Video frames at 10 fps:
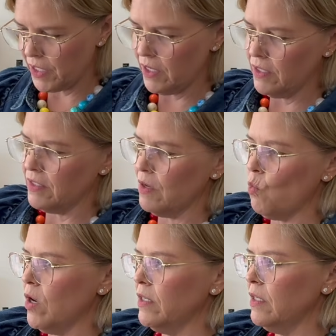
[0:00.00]
because
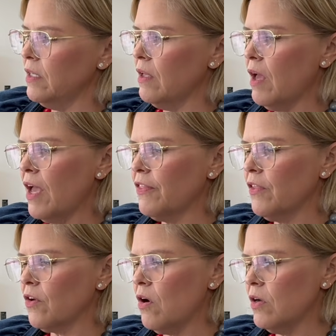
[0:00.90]
one, I
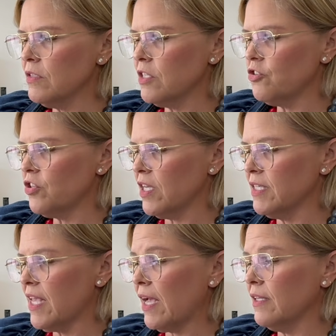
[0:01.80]
think they're all stitched
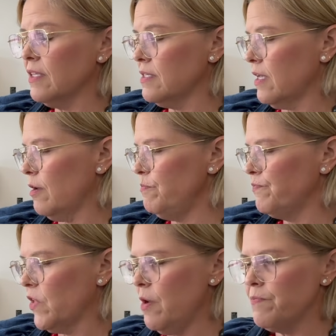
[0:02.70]
exactly the same.
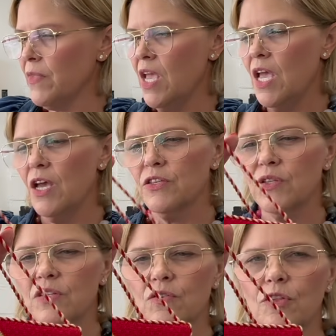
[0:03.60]
Yep. So
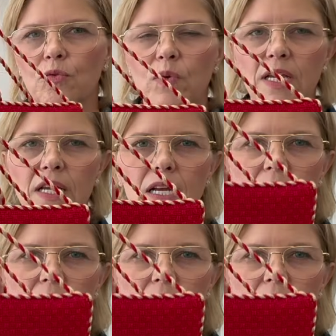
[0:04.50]
these are 3